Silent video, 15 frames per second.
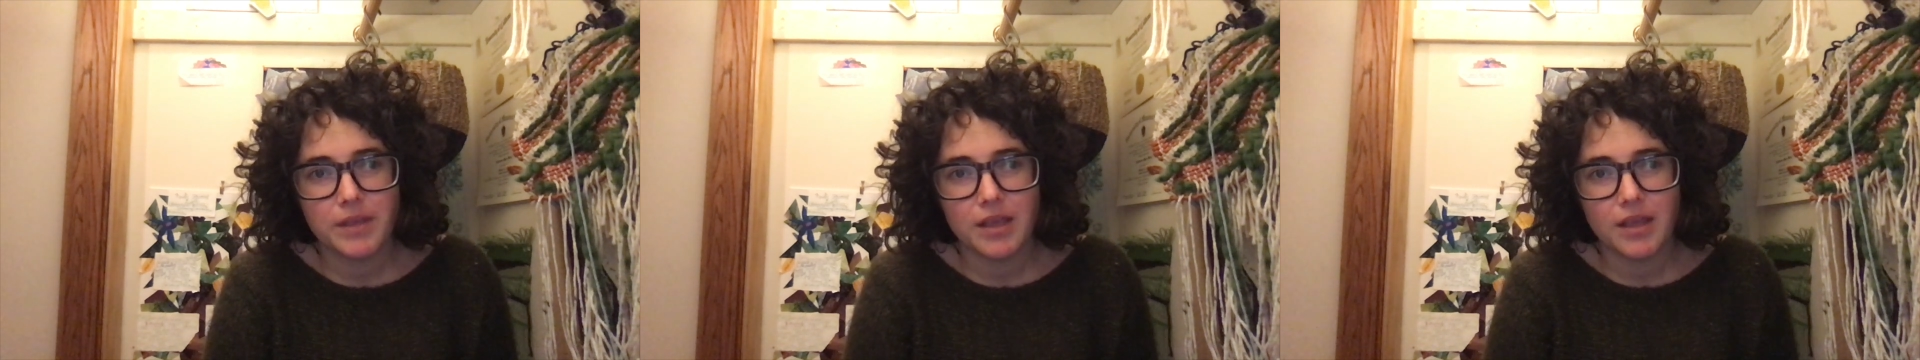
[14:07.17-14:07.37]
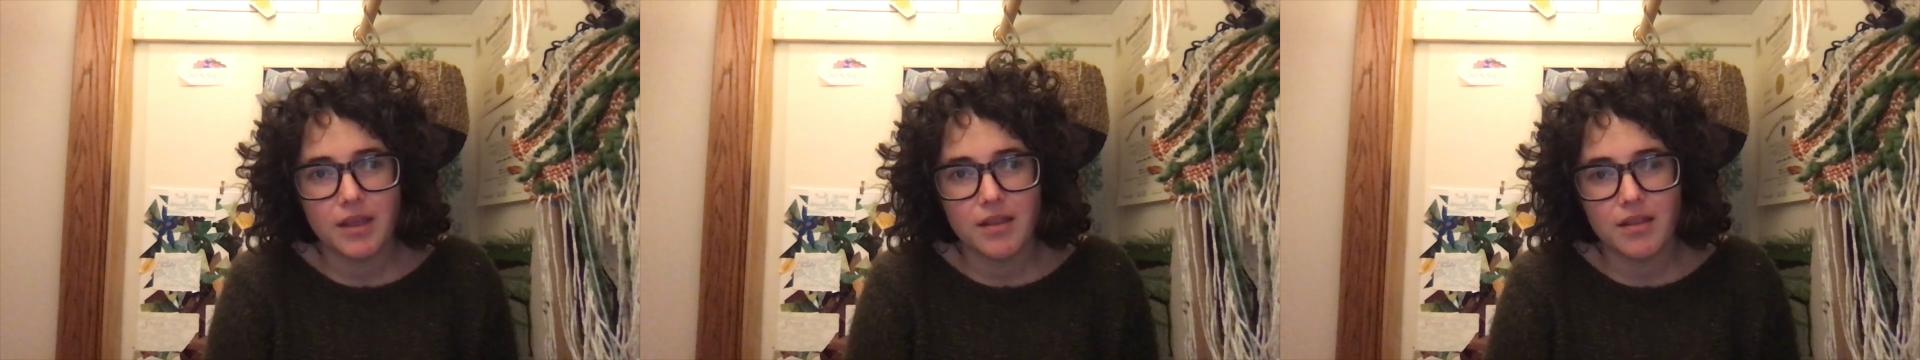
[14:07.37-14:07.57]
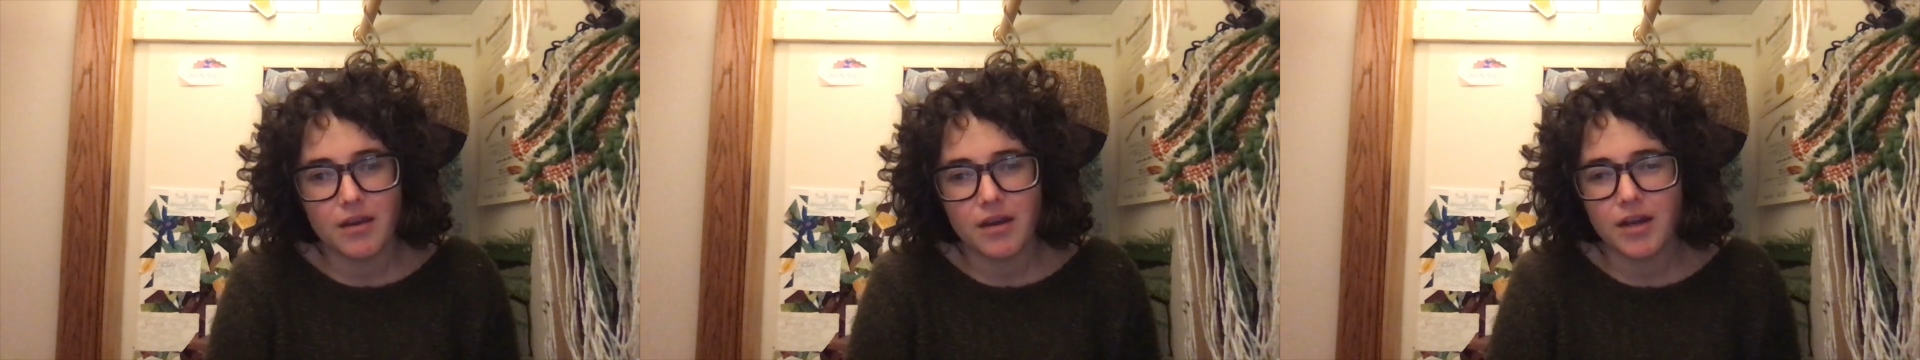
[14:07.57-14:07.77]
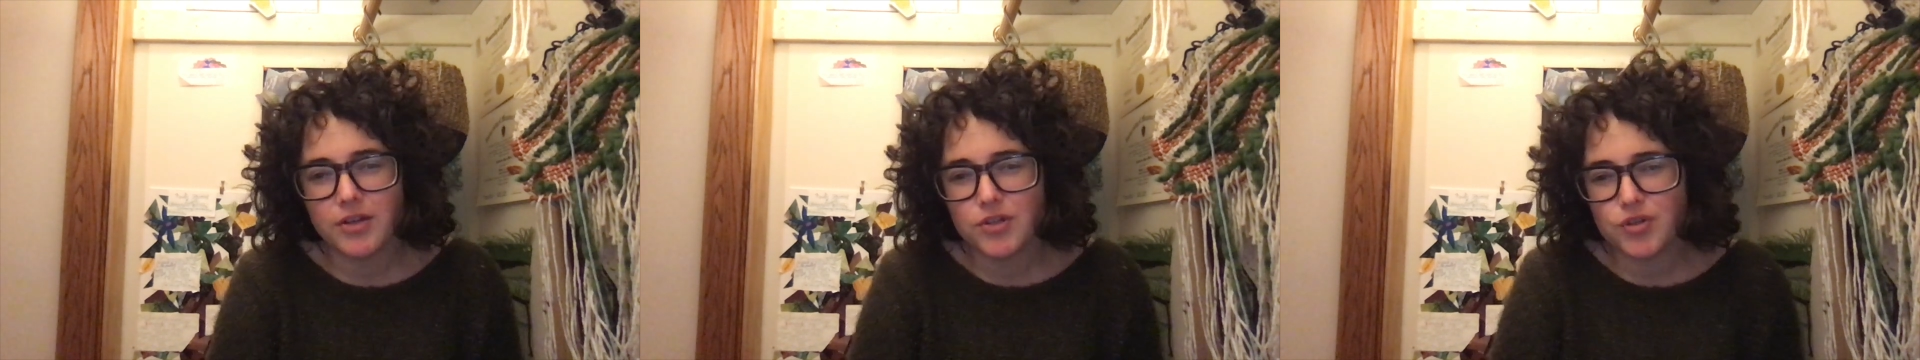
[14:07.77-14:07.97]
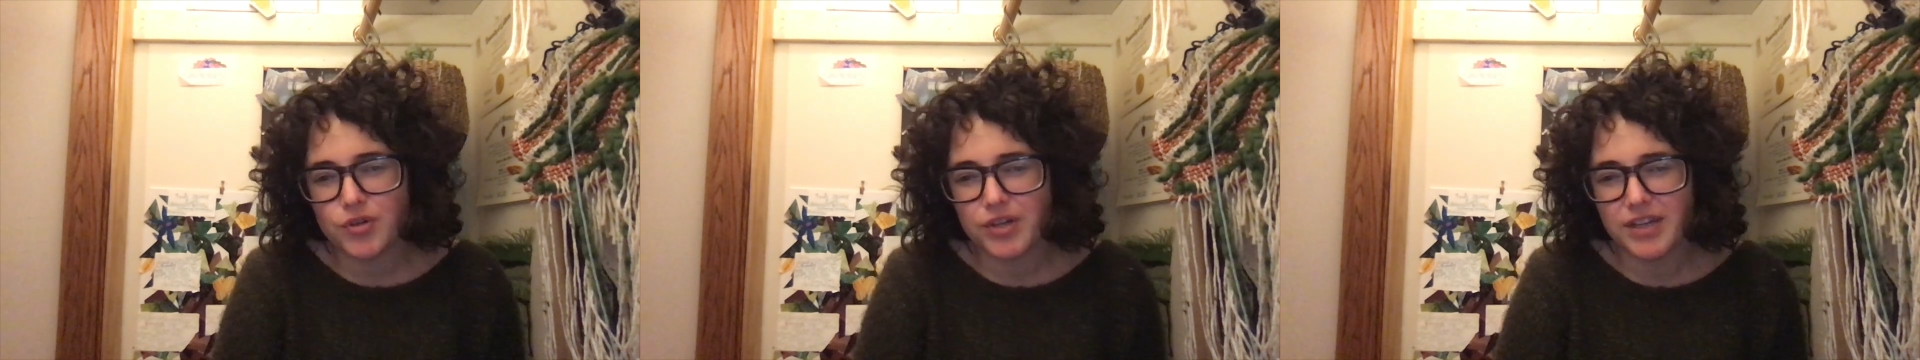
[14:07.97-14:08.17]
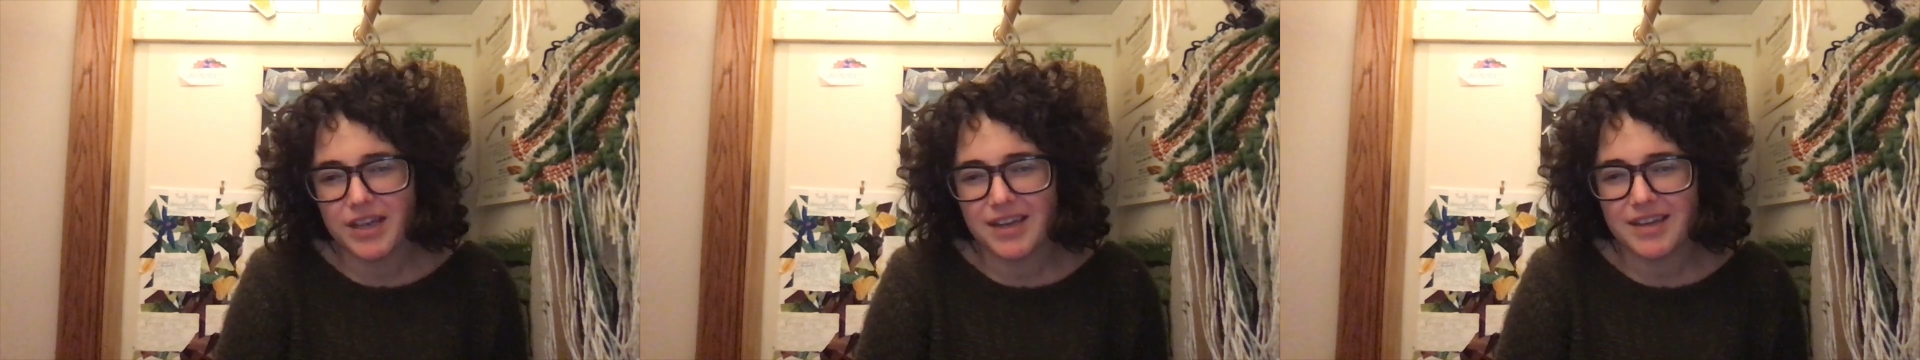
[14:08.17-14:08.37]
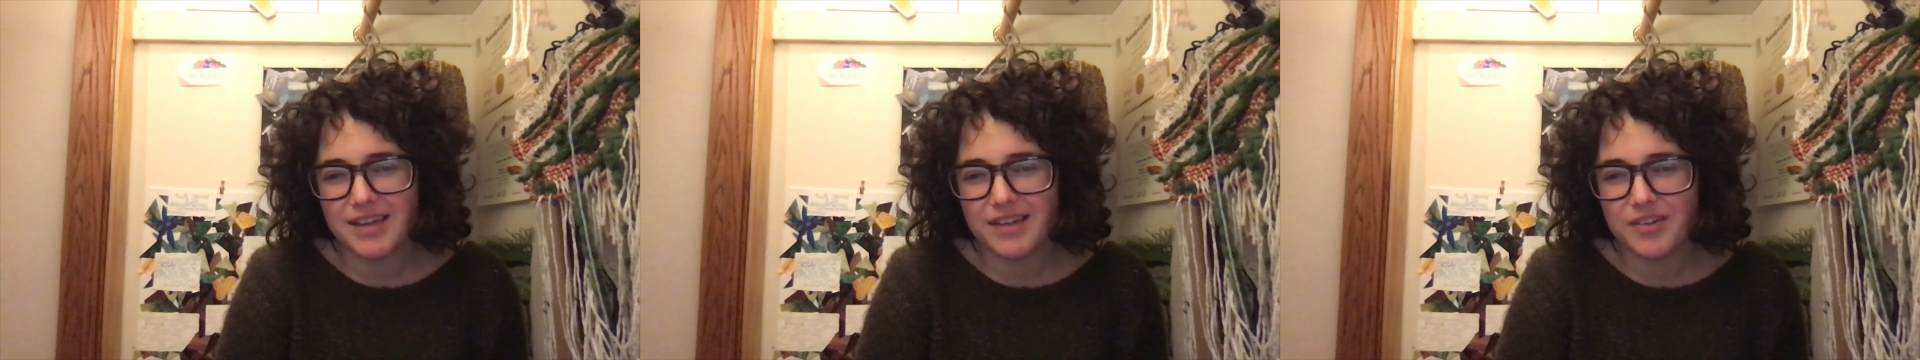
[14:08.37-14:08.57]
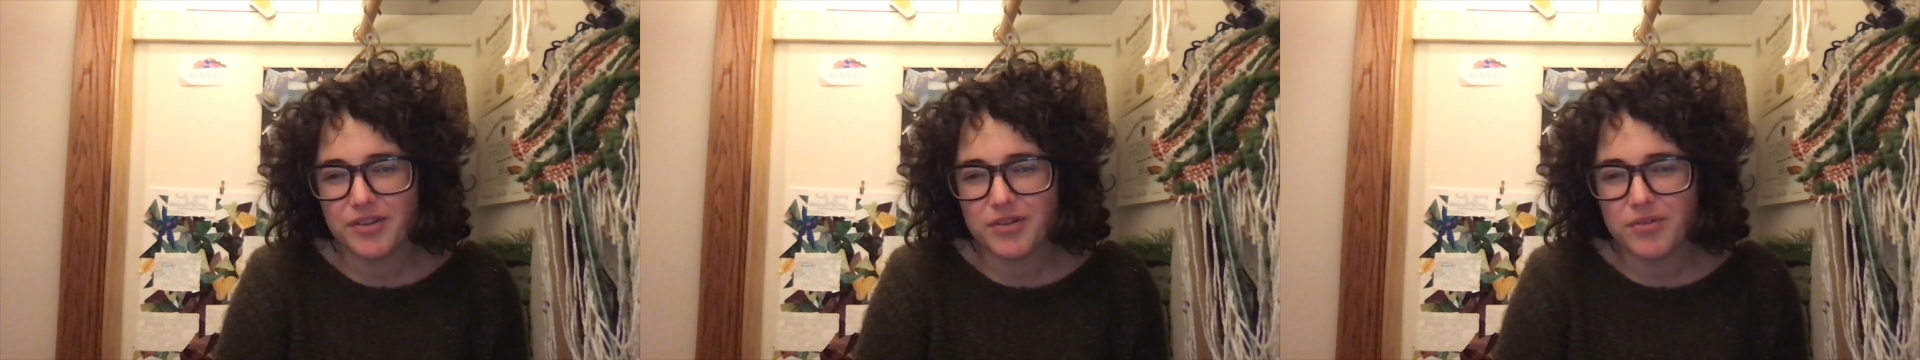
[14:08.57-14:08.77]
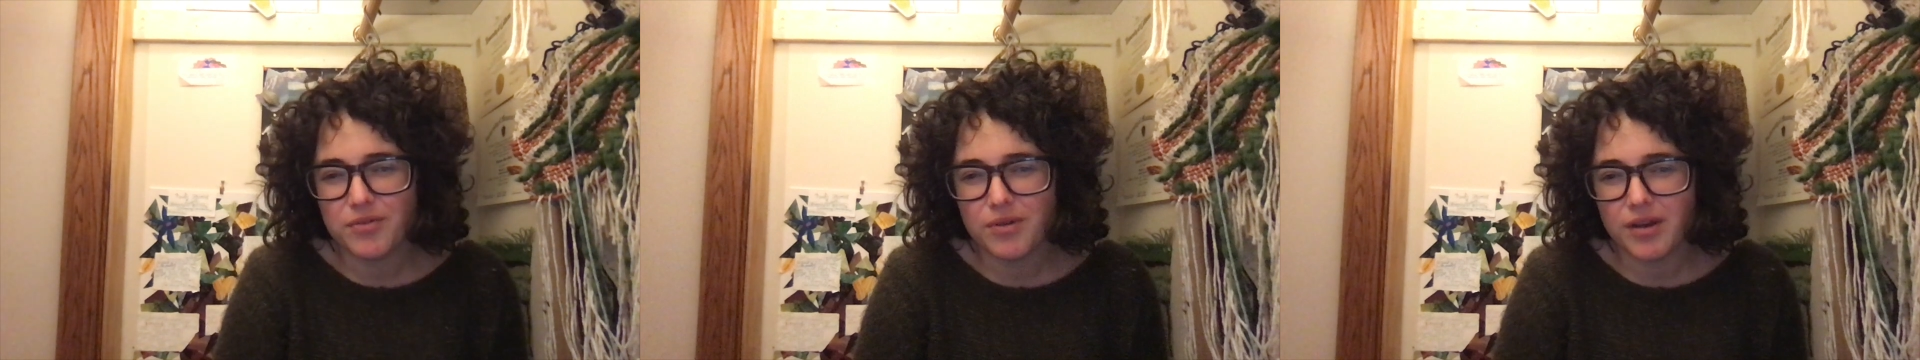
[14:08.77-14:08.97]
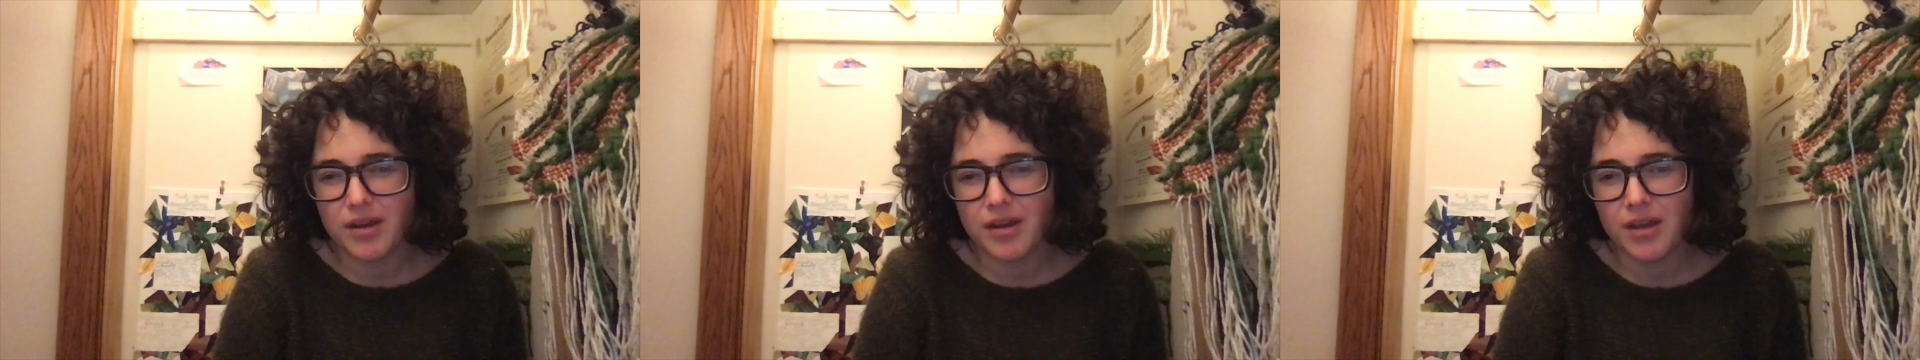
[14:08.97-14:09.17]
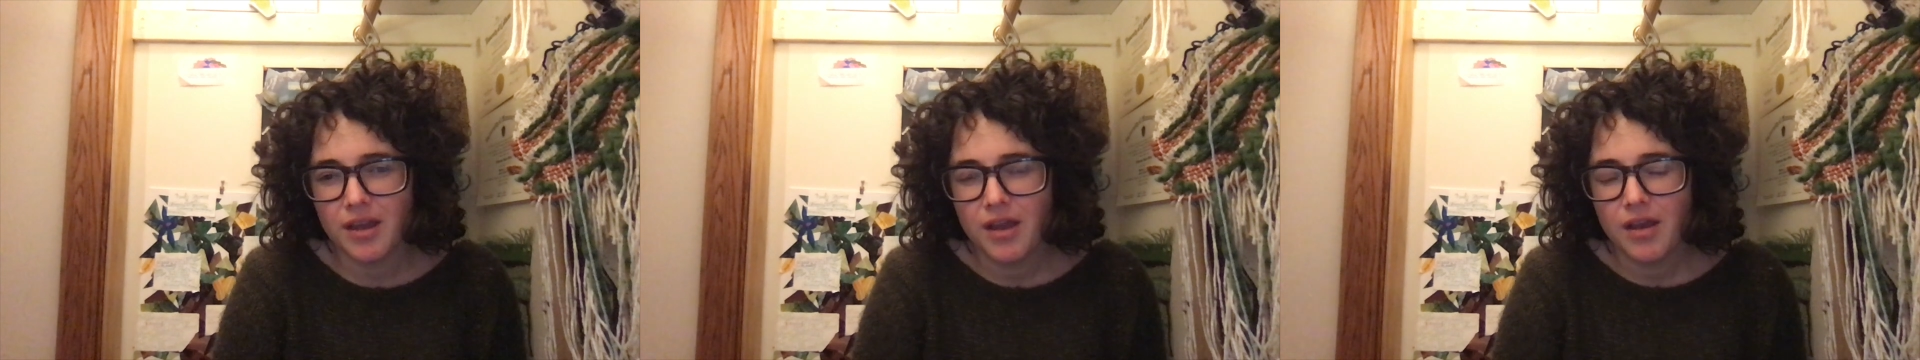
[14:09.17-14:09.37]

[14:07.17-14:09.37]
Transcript: in the country and in Illinois